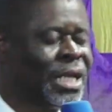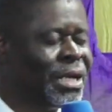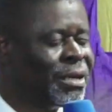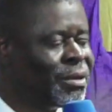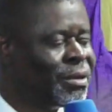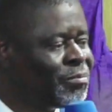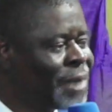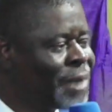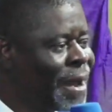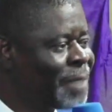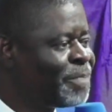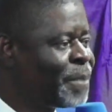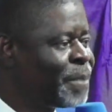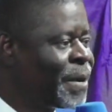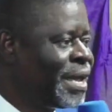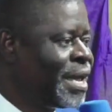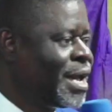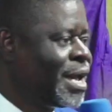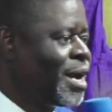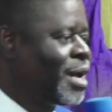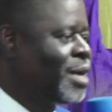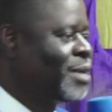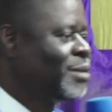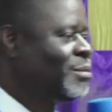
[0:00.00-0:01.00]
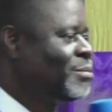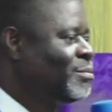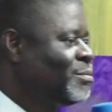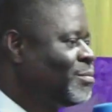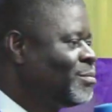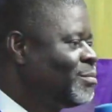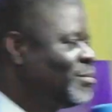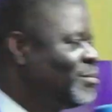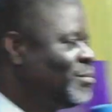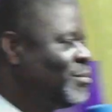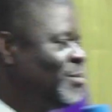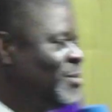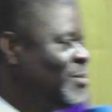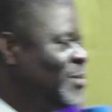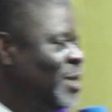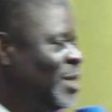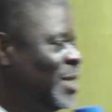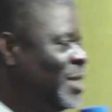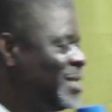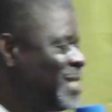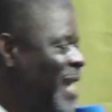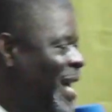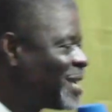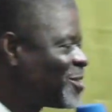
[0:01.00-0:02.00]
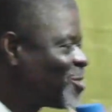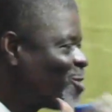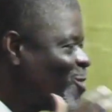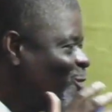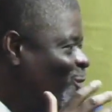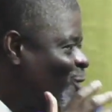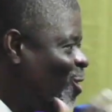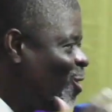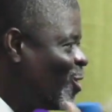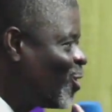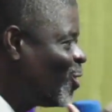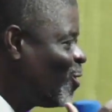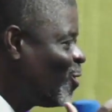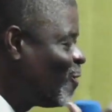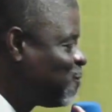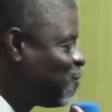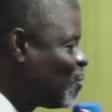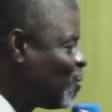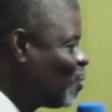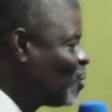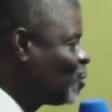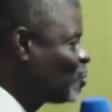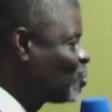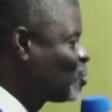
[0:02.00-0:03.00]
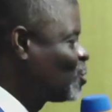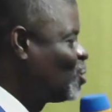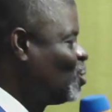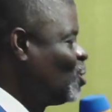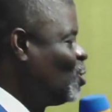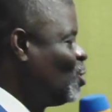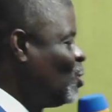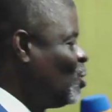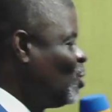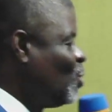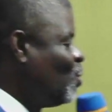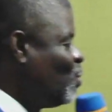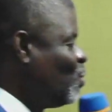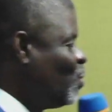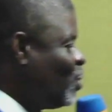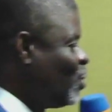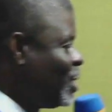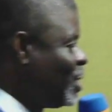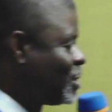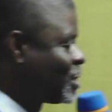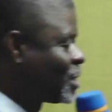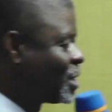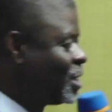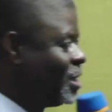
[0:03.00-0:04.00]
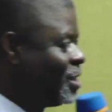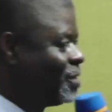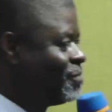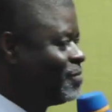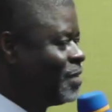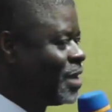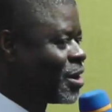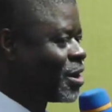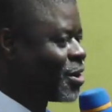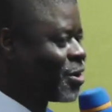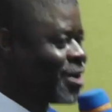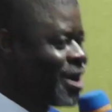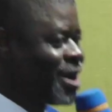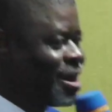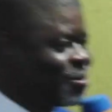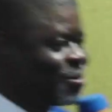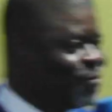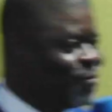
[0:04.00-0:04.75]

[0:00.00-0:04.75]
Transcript: My prayer is that all of us will receive the crown of